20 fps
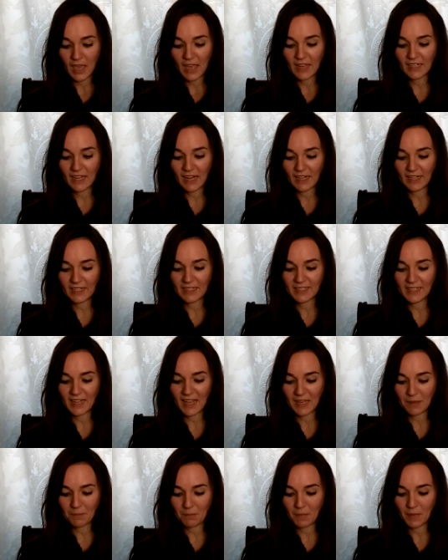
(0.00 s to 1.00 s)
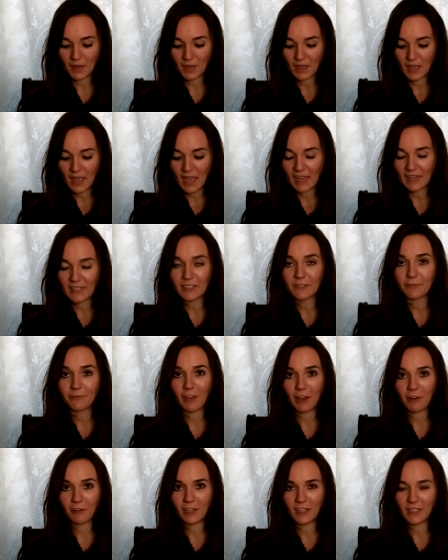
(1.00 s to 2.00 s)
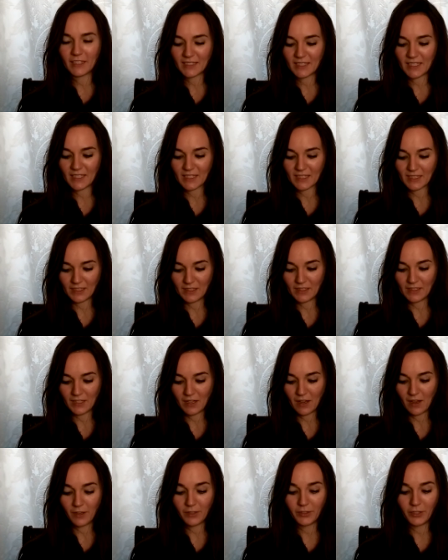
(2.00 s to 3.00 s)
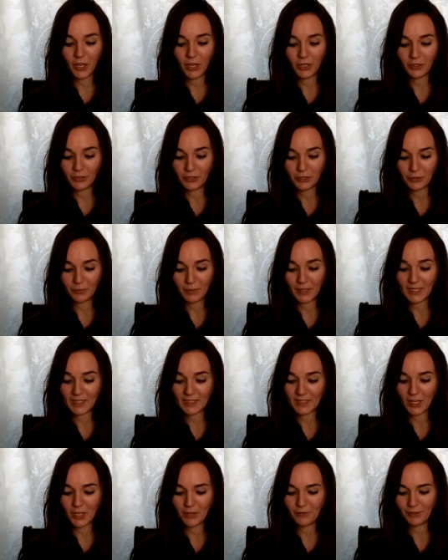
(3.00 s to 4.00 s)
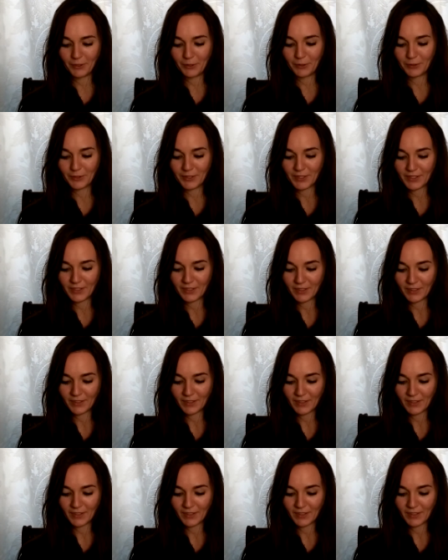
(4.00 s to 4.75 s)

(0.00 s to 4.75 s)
And yet his name and his very existence are unknown to your police overlords,